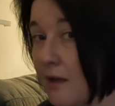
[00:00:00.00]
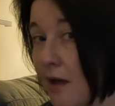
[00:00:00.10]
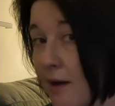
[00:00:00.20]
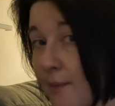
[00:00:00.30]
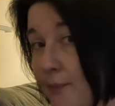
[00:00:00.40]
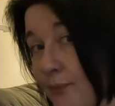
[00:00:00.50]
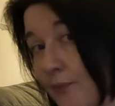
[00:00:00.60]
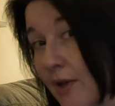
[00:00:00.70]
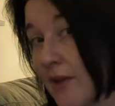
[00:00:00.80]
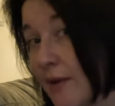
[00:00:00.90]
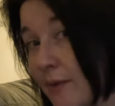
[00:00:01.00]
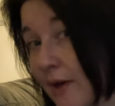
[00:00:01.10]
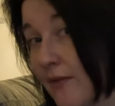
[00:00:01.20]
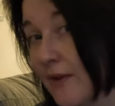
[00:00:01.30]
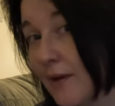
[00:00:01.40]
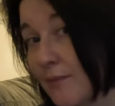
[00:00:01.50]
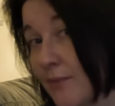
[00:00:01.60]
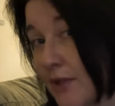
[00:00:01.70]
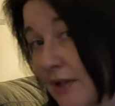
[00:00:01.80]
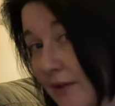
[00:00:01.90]
But I think I'm
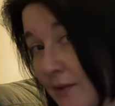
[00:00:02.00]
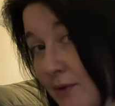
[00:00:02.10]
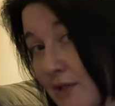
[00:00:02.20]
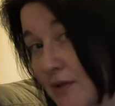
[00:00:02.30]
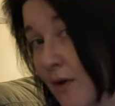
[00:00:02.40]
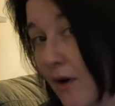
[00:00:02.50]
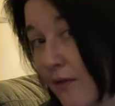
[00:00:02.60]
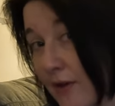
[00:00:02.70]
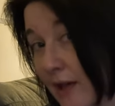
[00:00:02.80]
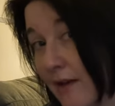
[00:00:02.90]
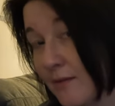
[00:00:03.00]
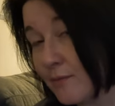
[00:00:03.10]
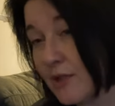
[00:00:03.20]
gonna have all this cut off again.